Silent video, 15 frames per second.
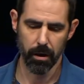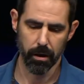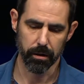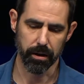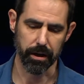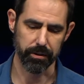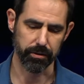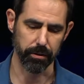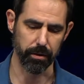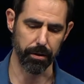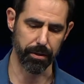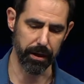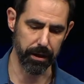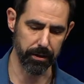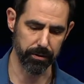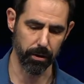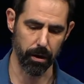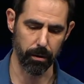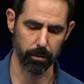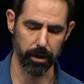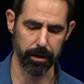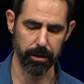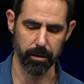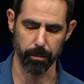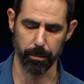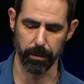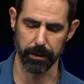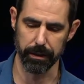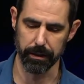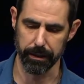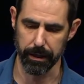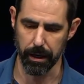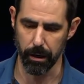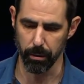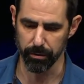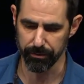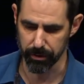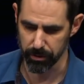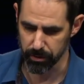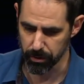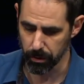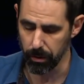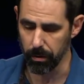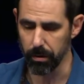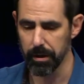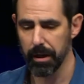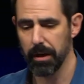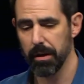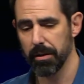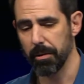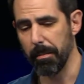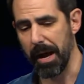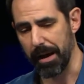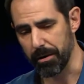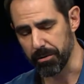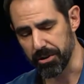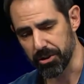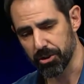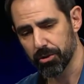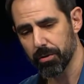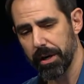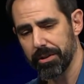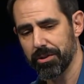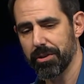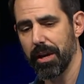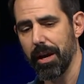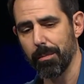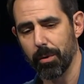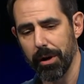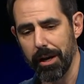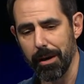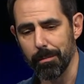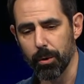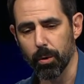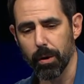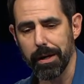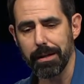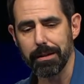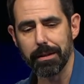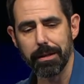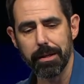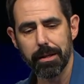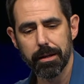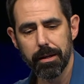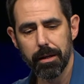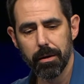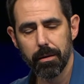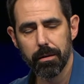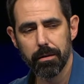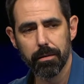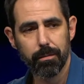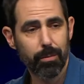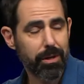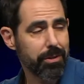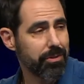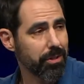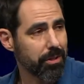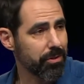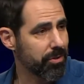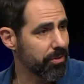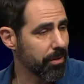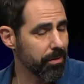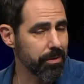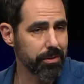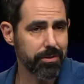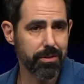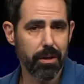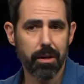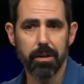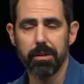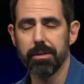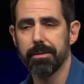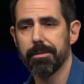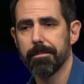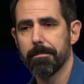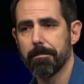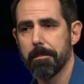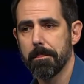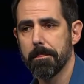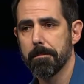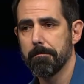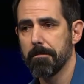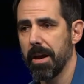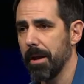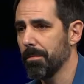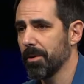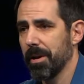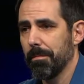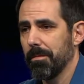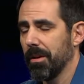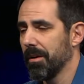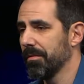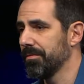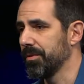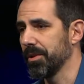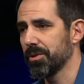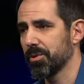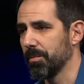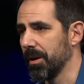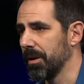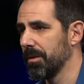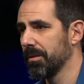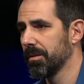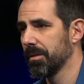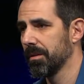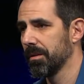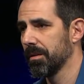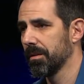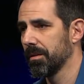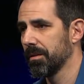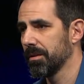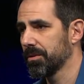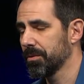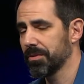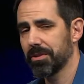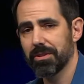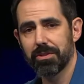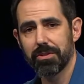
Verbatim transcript: Okay, so the thing is already completely out of control. The matter distressed Abraham greatly because it concerned his son. Abraham loved Ishmael. This was his